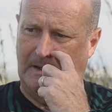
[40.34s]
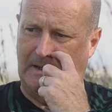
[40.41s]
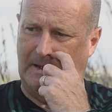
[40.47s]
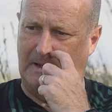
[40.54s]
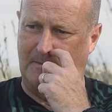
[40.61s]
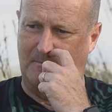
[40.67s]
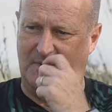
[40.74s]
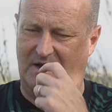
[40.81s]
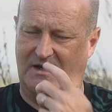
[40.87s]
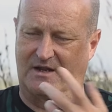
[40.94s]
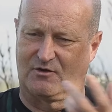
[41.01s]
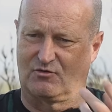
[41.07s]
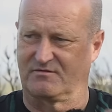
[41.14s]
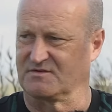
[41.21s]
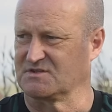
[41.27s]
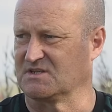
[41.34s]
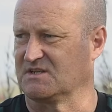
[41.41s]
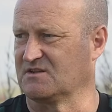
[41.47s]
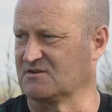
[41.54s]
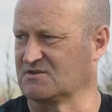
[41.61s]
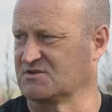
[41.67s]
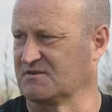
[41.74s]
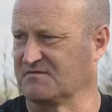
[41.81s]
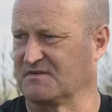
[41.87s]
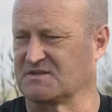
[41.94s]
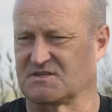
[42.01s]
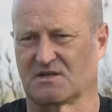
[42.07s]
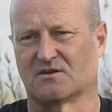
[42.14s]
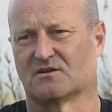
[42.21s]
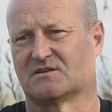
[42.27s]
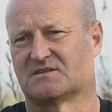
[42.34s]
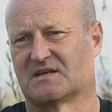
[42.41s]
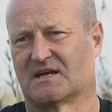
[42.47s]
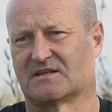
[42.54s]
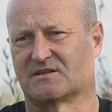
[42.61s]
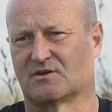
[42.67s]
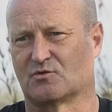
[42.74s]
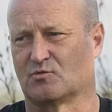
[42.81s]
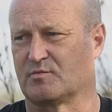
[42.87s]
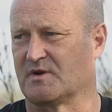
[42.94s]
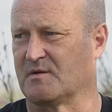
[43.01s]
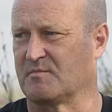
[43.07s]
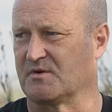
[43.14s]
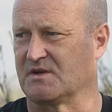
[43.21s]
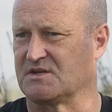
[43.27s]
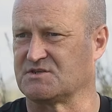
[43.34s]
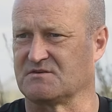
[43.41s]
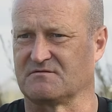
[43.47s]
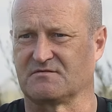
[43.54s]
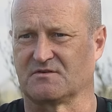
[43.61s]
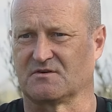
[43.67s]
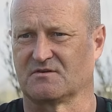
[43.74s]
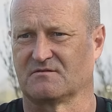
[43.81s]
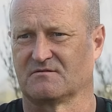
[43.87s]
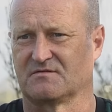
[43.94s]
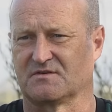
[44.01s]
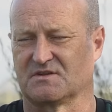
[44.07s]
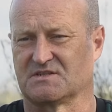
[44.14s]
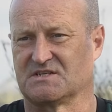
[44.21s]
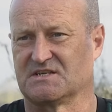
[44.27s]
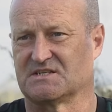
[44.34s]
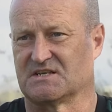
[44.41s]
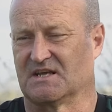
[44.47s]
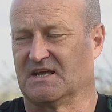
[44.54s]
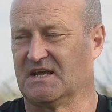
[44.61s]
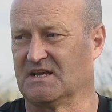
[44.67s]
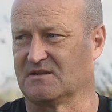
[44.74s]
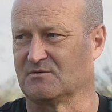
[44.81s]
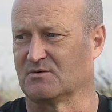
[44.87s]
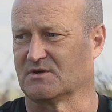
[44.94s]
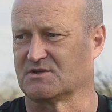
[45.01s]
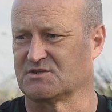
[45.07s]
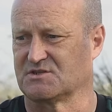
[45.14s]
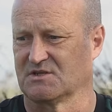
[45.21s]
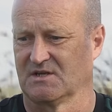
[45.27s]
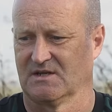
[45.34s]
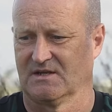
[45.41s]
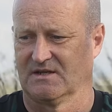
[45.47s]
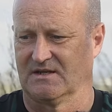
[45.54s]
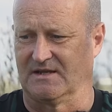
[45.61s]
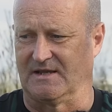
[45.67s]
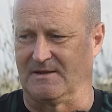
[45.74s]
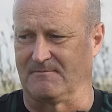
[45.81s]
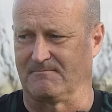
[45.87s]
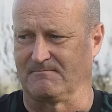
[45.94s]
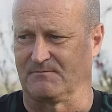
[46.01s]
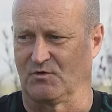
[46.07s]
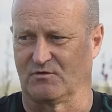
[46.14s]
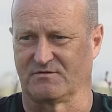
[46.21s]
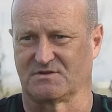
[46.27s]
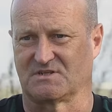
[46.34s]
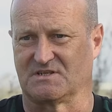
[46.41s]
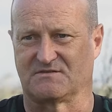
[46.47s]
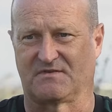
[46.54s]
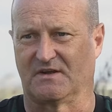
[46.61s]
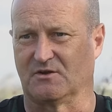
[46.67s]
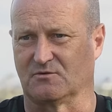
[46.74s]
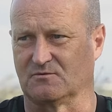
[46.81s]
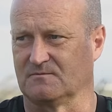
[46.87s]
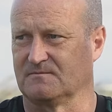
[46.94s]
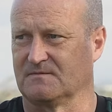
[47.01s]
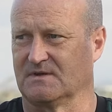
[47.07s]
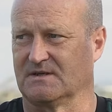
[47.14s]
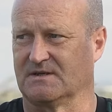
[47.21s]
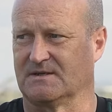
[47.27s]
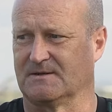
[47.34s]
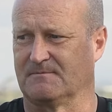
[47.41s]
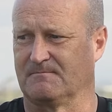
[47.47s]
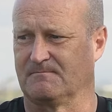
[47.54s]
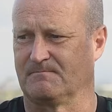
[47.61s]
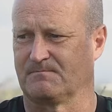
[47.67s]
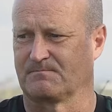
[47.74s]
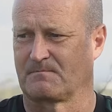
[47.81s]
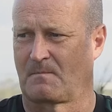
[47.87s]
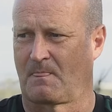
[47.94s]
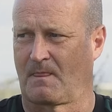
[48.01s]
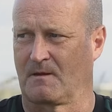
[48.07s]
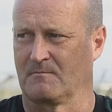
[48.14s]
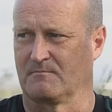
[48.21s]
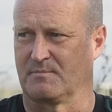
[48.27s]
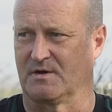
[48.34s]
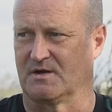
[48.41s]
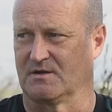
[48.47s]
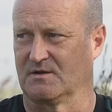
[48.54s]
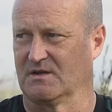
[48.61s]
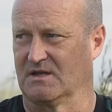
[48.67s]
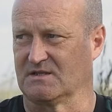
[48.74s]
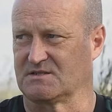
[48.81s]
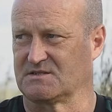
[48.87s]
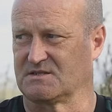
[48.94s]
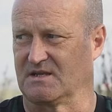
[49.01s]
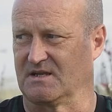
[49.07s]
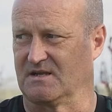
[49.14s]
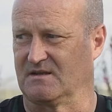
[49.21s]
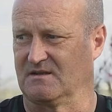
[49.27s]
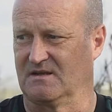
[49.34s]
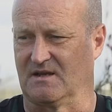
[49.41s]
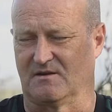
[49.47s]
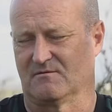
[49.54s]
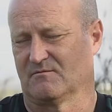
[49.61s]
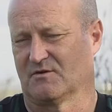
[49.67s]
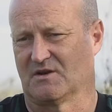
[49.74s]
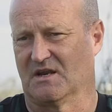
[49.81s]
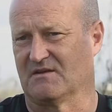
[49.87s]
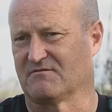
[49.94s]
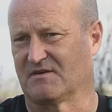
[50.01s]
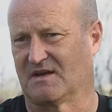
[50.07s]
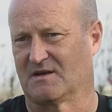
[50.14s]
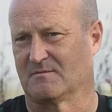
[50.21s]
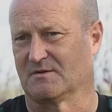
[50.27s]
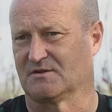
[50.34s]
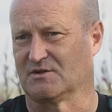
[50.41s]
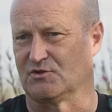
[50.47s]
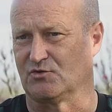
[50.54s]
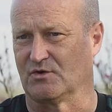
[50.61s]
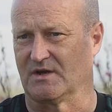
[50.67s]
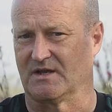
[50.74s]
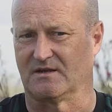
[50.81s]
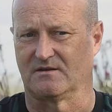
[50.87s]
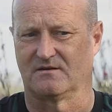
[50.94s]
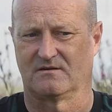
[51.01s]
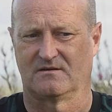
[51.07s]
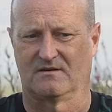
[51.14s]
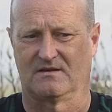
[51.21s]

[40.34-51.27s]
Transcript: And obviously there's your physical and tactical preparation for the season ahead, which obviously is vital. But it's great environment to do it in